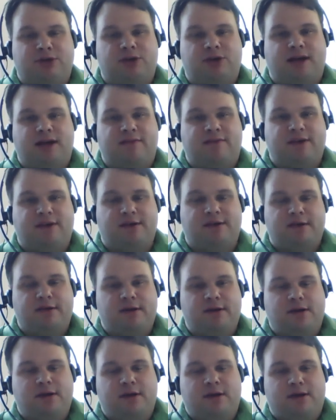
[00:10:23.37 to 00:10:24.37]
You're going to have to
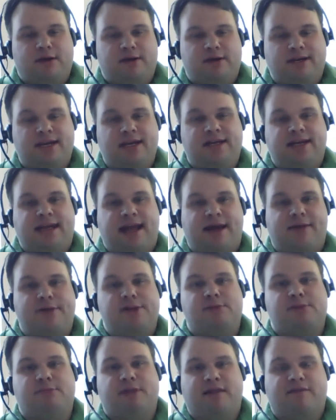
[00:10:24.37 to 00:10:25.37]
dig down
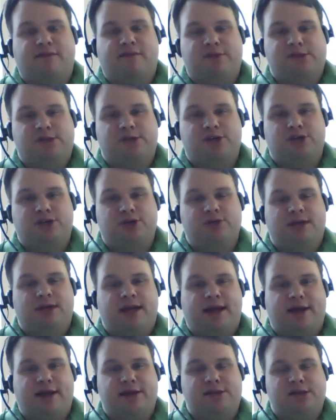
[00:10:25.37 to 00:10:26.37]
some levels to do
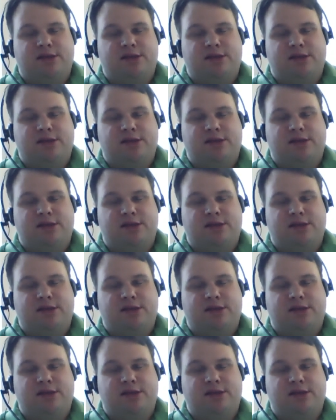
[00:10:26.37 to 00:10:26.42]
that.